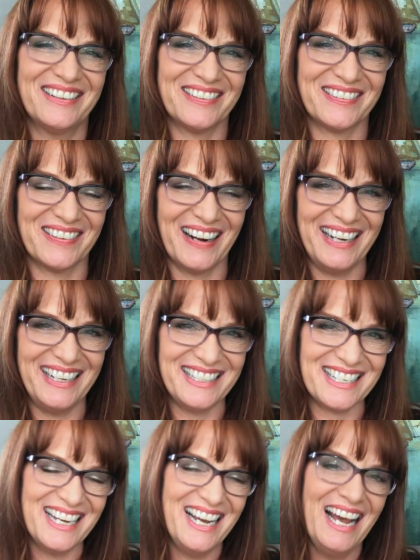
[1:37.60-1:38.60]

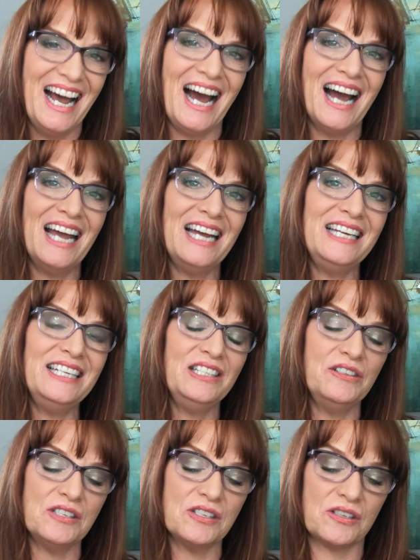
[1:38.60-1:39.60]
Right? I
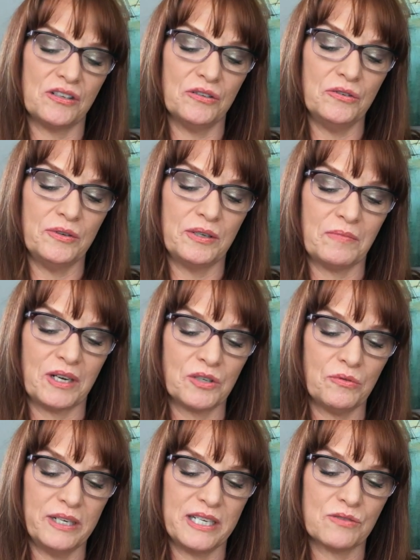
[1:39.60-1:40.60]
used to, in my
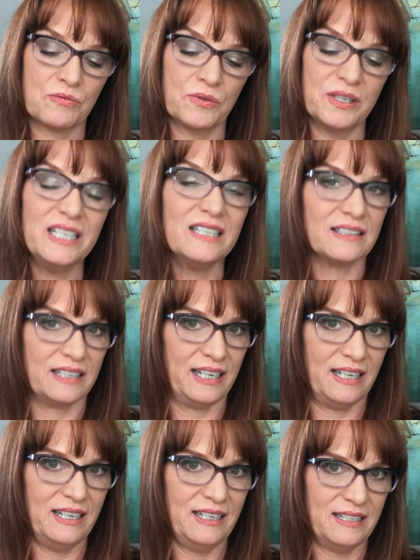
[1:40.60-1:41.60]
20s,
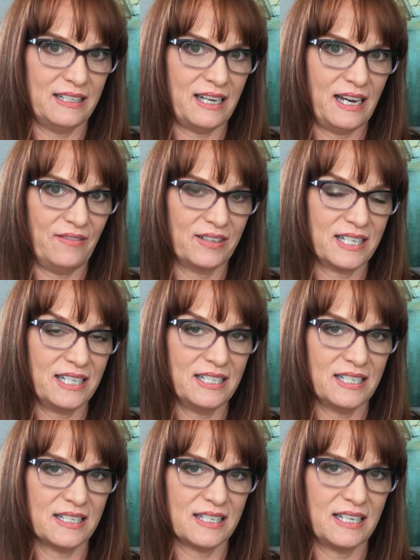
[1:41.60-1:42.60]
really have a
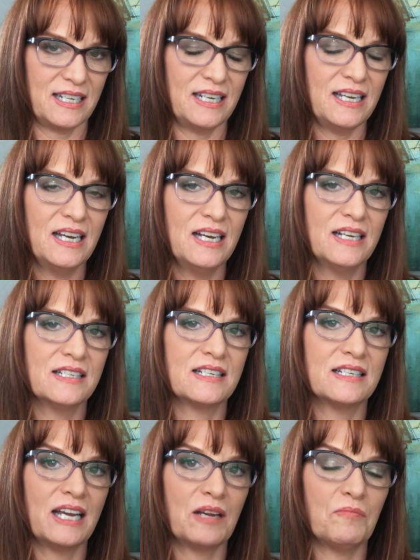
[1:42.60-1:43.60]
tendency
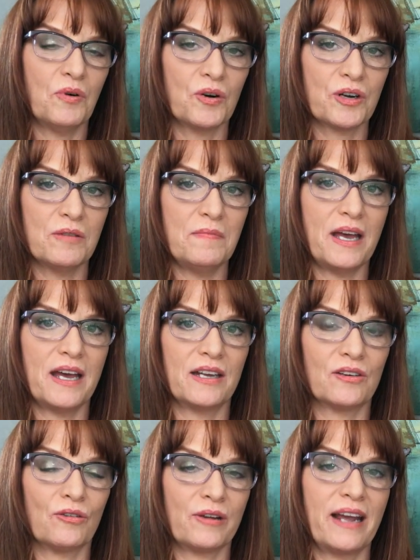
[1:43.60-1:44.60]
to take boredom
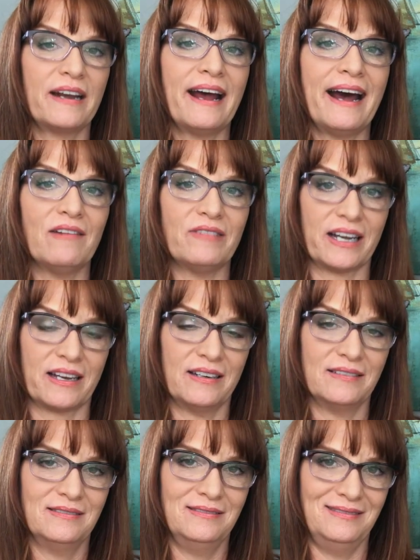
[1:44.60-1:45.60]
and create havoc.
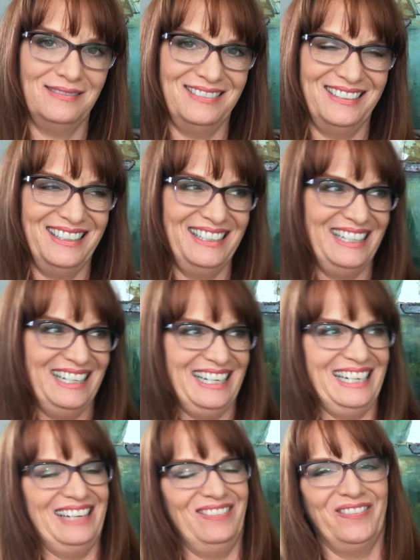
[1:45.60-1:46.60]

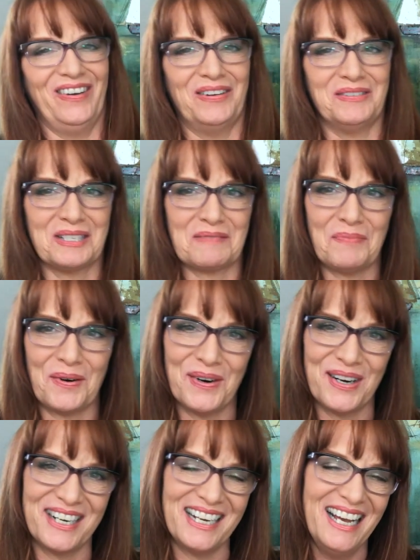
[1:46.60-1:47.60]
If I was
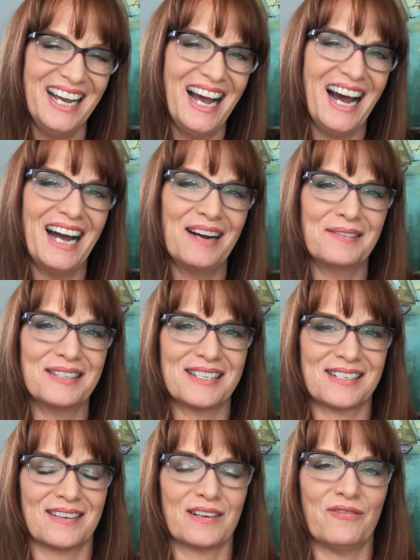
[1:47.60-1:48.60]
bored, I would
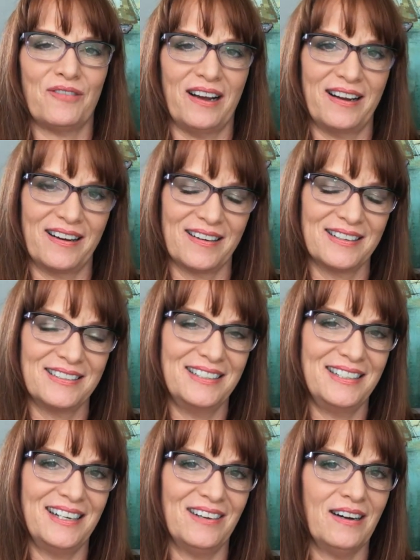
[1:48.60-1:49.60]
start a fire.
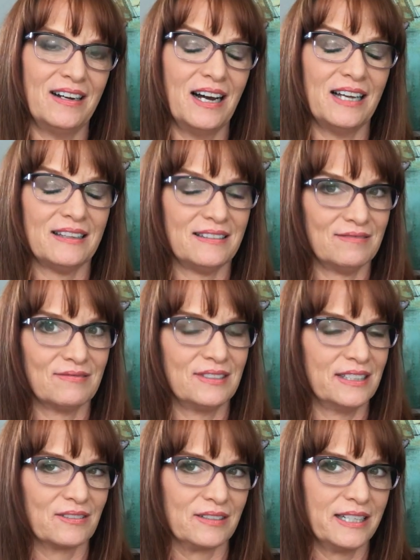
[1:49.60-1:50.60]
You know, not
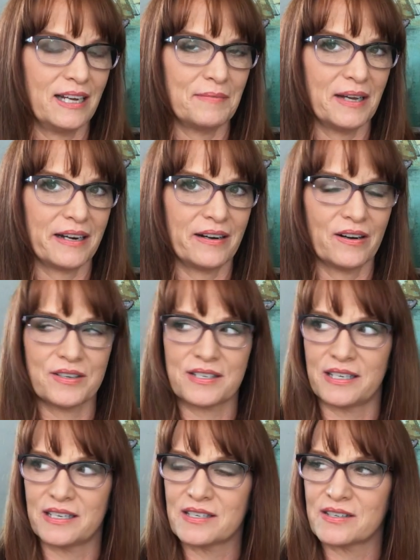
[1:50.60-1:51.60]
literally, I'm not an
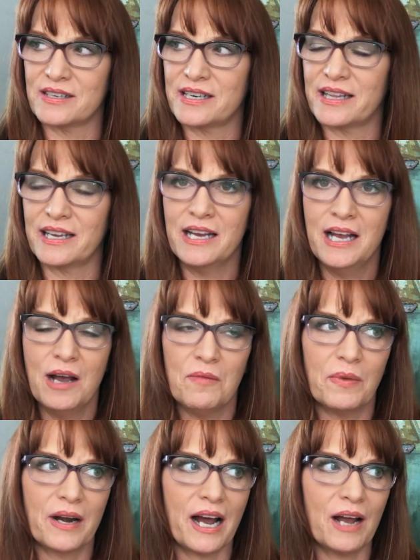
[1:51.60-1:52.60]
arsonist or anything,
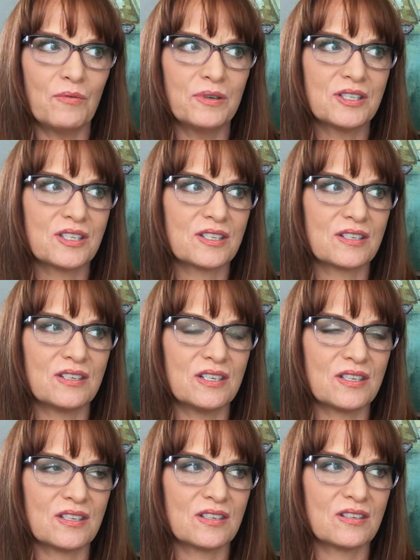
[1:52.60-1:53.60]
but I would
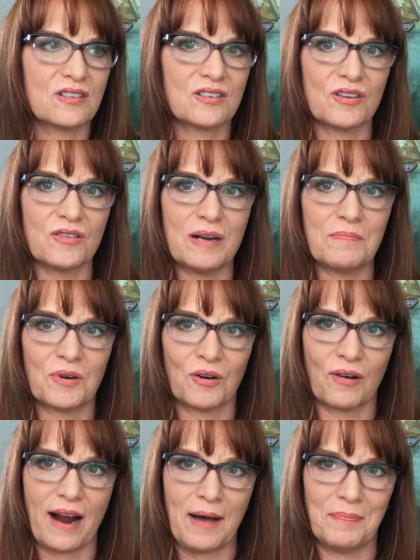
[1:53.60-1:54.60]
just stir up
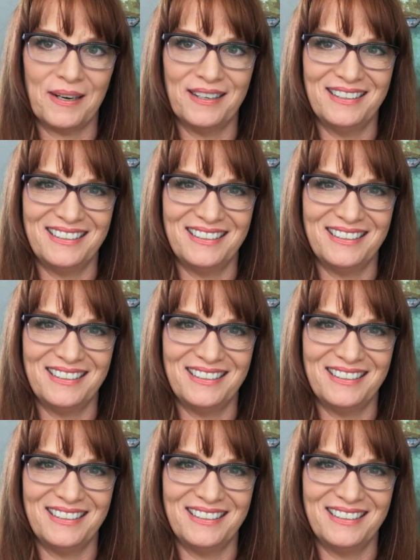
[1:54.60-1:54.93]
crap.